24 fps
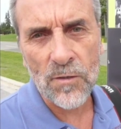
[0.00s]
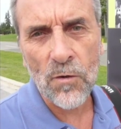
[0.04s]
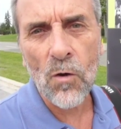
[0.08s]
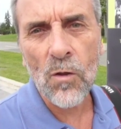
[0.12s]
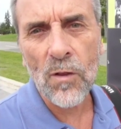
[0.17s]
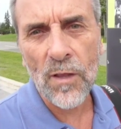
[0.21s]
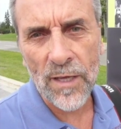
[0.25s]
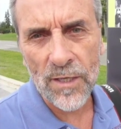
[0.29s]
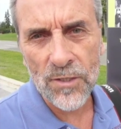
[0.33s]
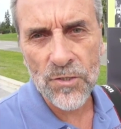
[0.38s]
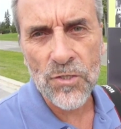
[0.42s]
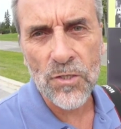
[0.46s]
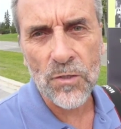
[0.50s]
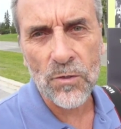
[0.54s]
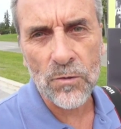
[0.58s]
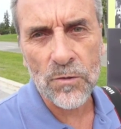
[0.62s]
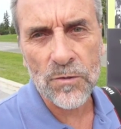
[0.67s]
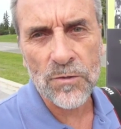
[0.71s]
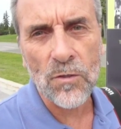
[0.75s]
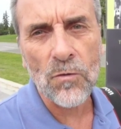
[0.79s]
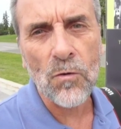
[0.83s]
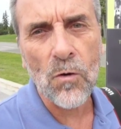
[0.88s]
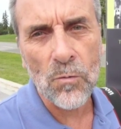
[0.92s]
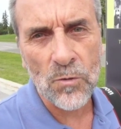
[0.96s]
all
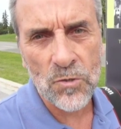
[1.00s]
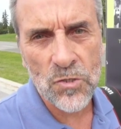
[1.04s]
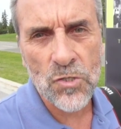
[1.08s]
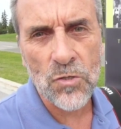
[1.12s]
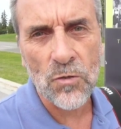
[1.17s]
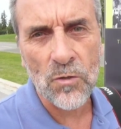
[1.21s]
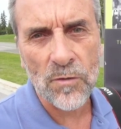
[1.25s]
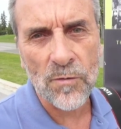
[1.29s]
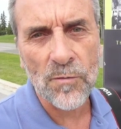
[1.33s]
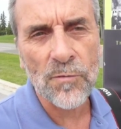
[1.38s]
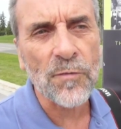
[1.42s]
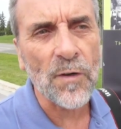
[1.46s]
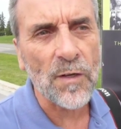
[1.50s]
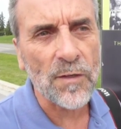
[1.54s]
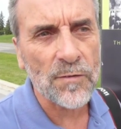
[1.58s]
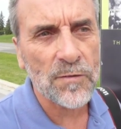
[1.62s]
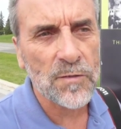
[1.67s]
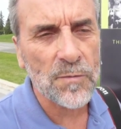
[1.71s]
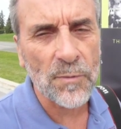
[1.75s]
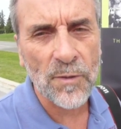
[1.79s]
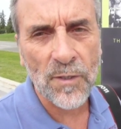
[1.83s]
NGOs are always short of funds,